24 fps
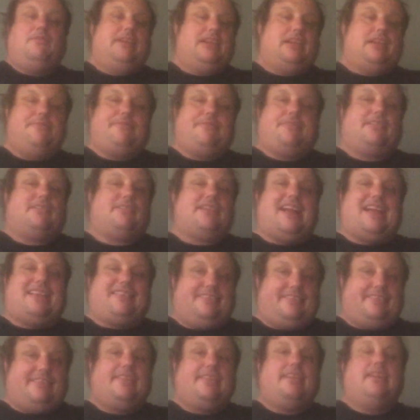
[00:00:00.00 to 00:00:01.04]
when it comes to
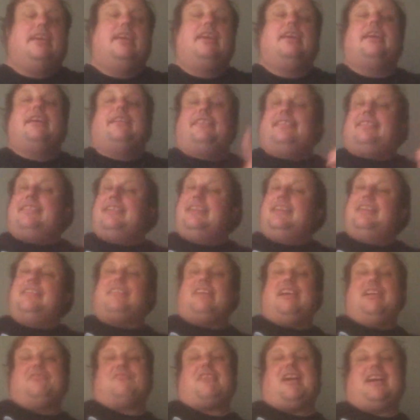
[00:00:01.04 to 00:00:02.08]
glasses. This thing is
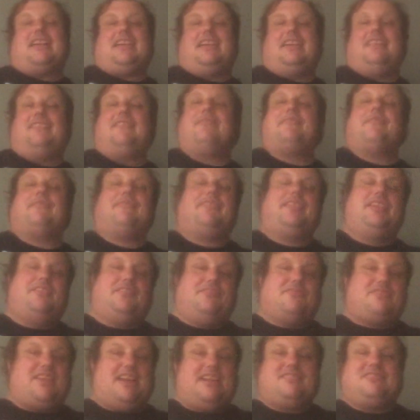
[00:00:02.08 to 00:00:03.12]
eye tracking.
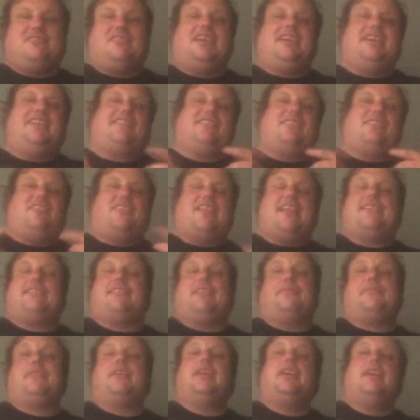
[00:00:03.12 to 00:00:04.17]
It tracks your eyes and all that
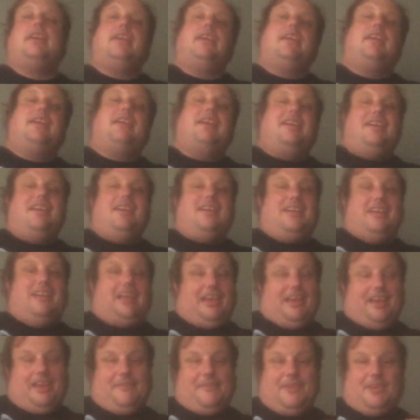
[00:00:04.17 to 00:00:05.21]
stuff.
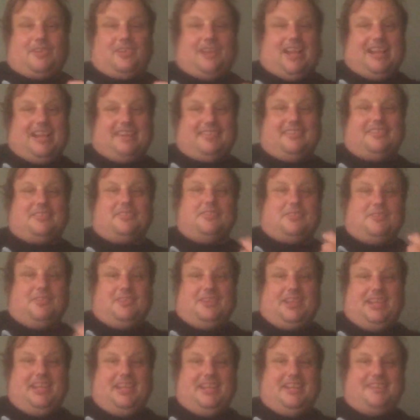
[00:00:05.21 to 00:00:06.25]
If your glasses are
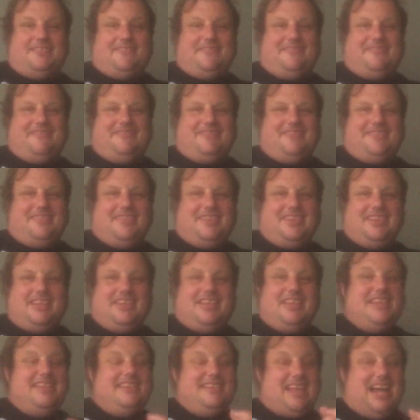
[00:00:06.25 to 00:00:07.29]
dirty,
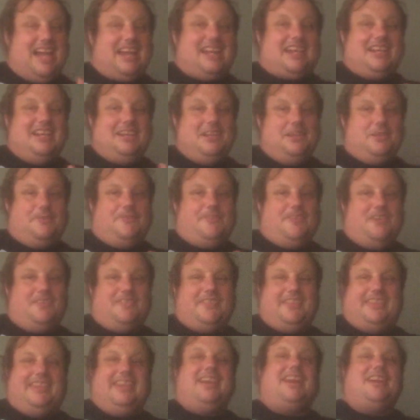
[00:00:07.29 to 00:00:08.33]
that can interfere
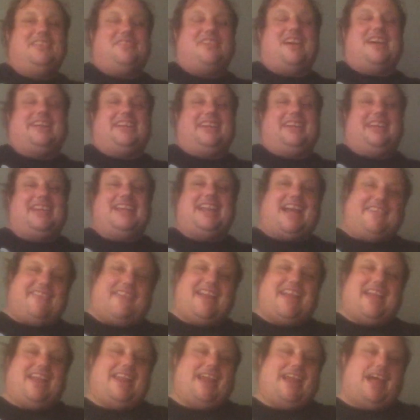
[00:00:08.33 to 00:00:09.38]
with the eye tracking. It
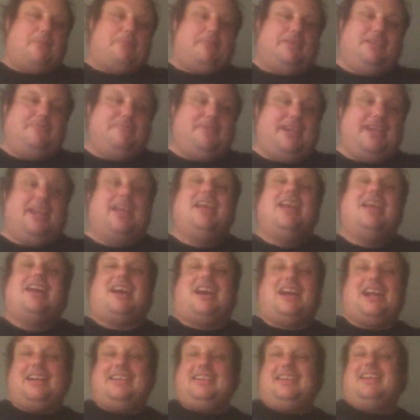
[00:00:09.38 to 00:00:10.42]
happened to me.
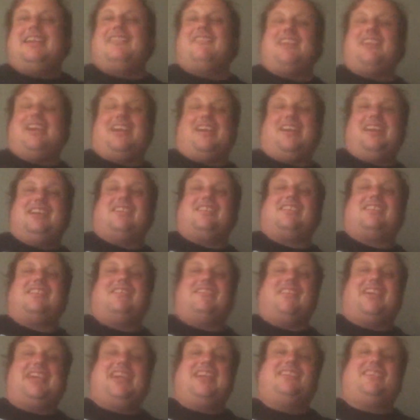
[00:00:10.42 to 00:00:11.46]
I had to get my
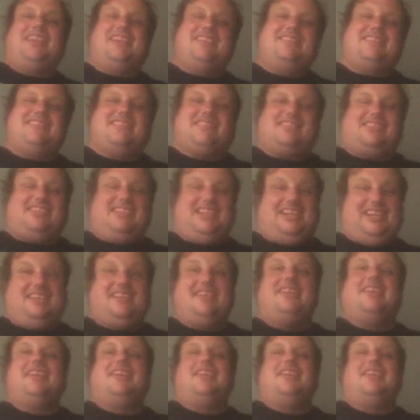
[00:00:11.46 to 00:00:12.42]
lenses cleaned